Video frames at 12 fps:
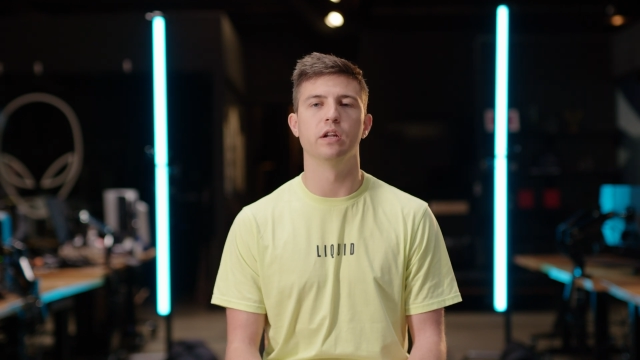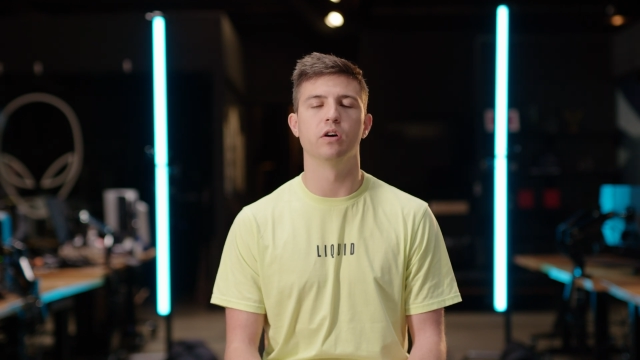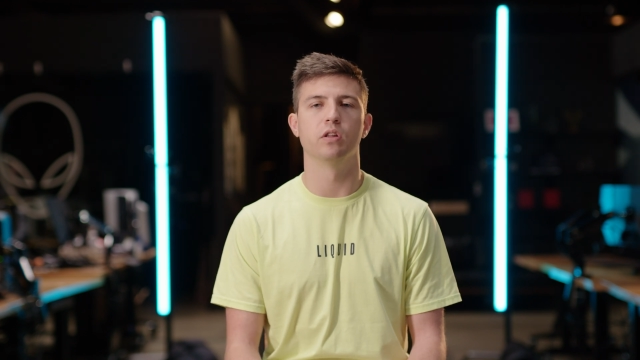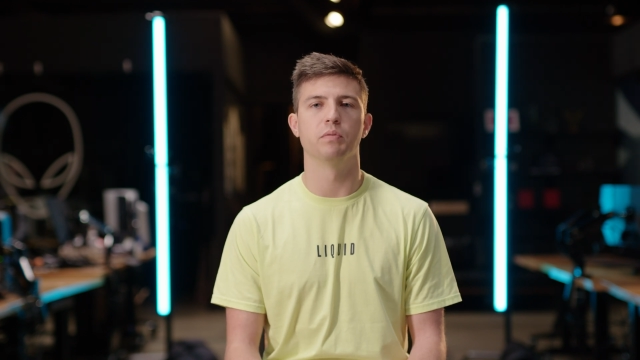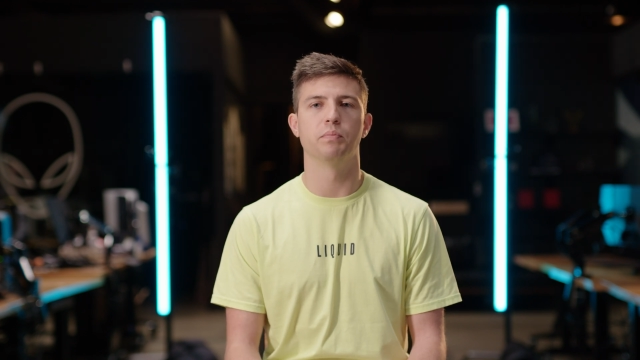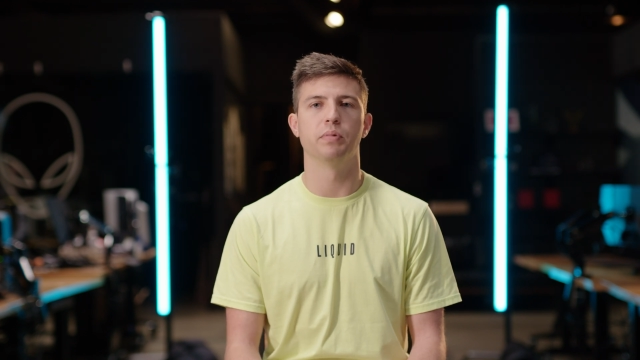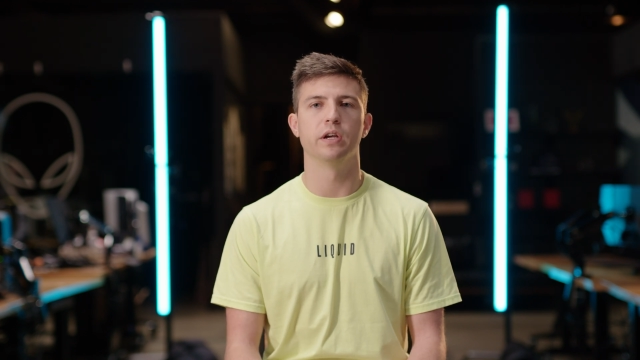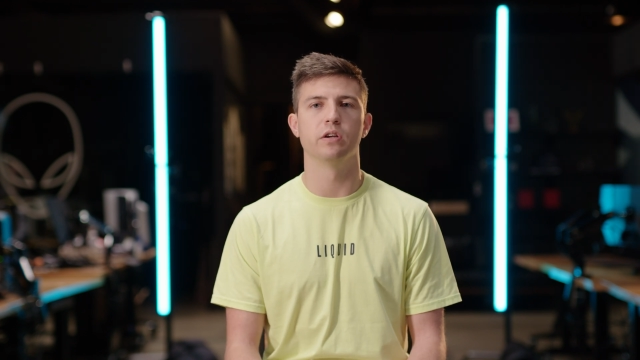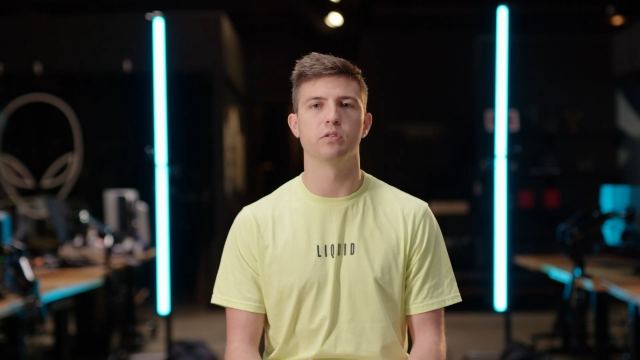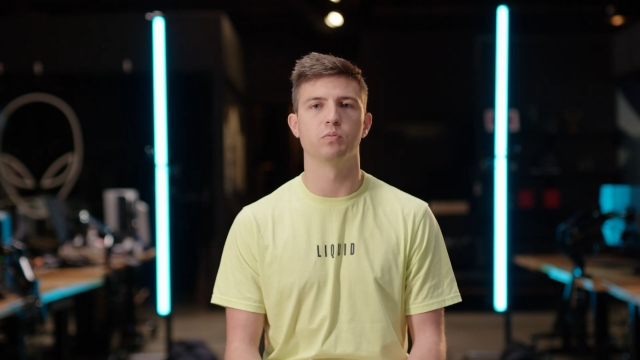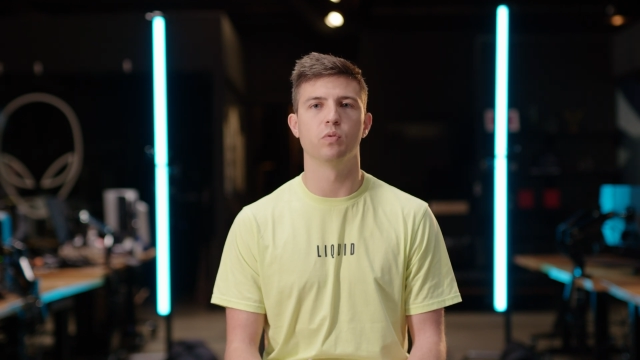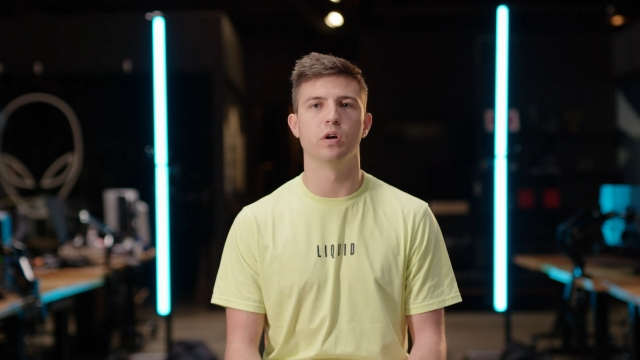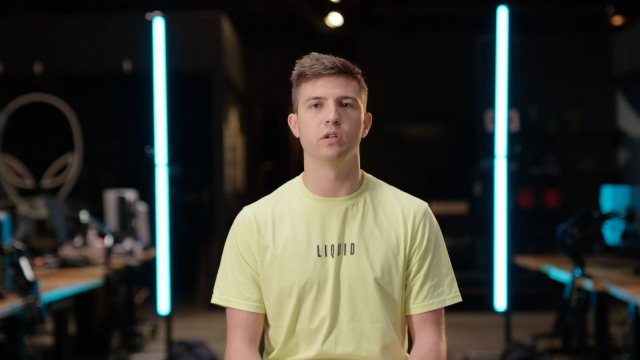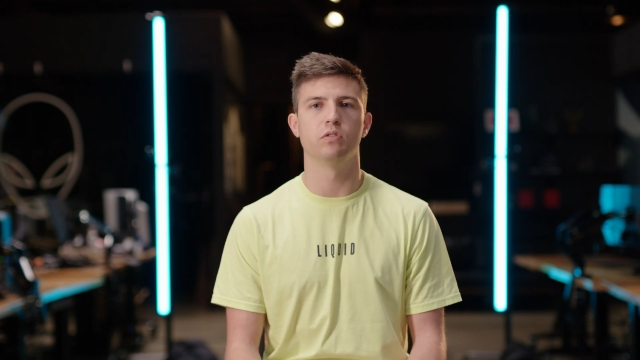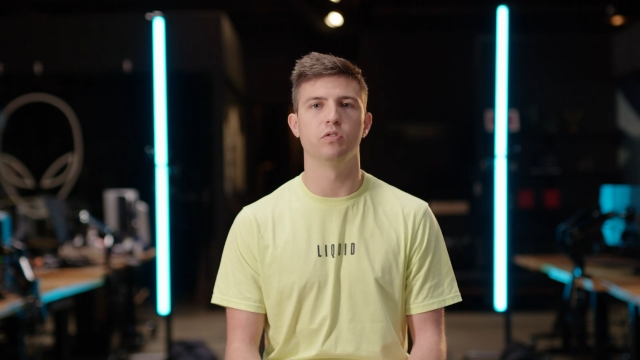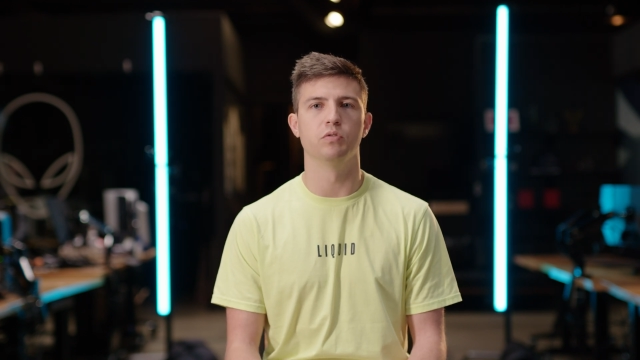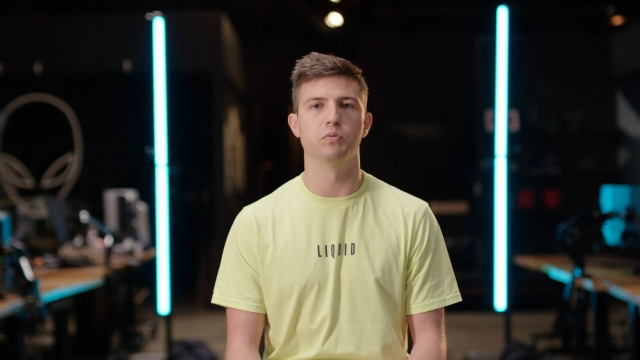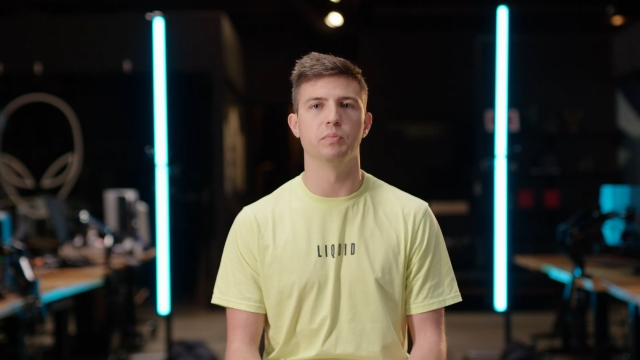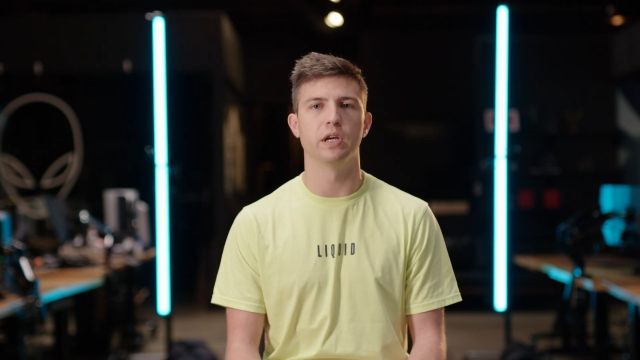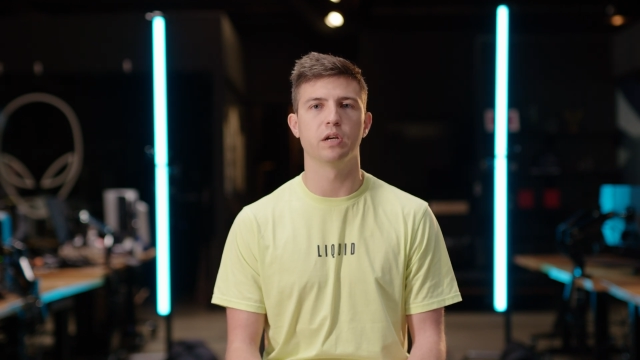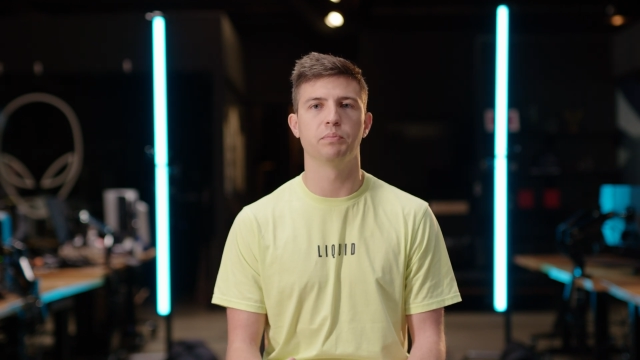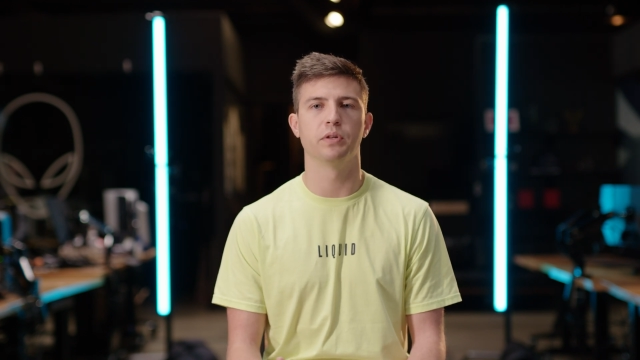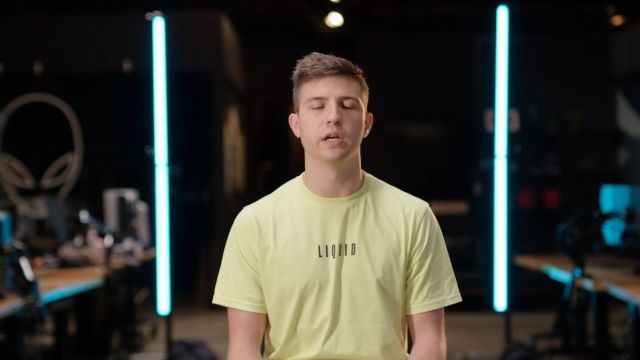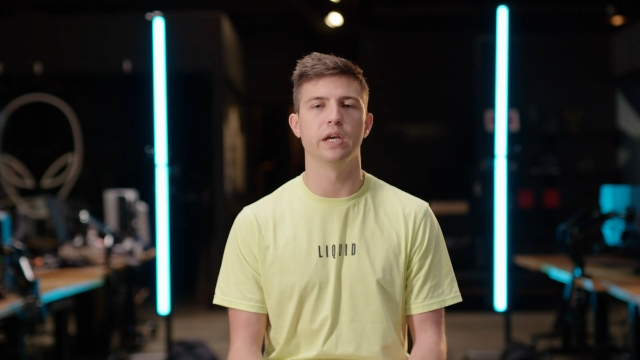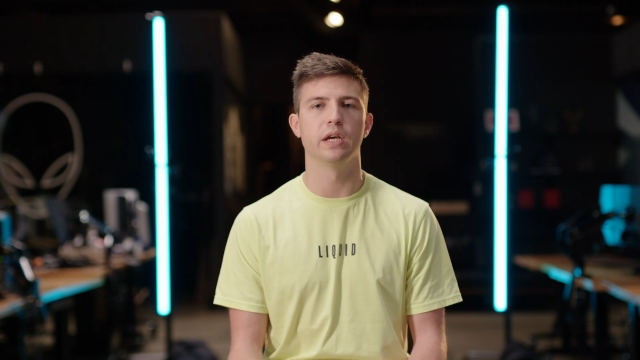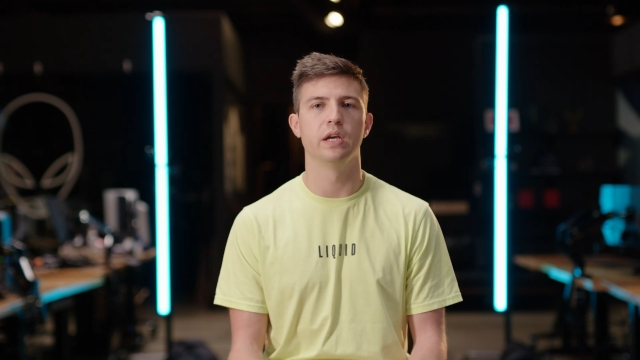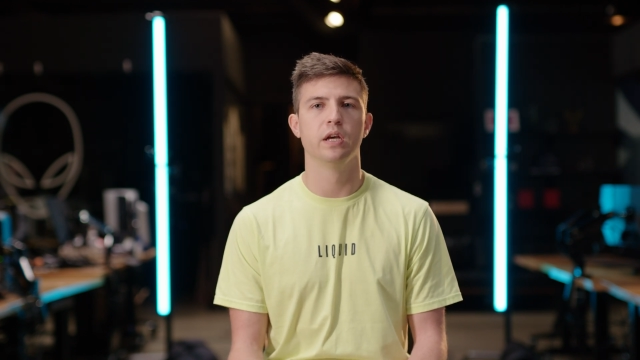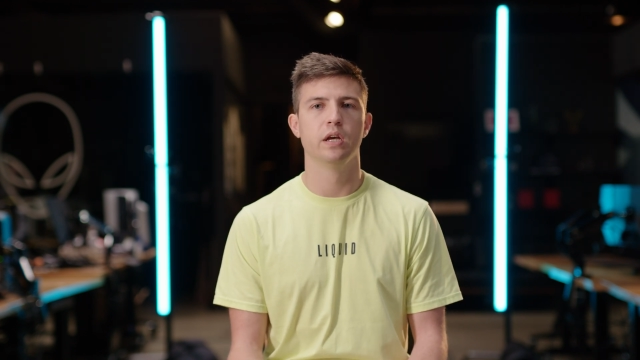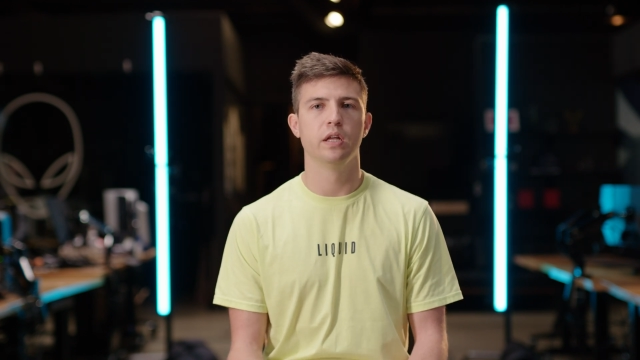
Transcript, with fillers: and all the players want to make a play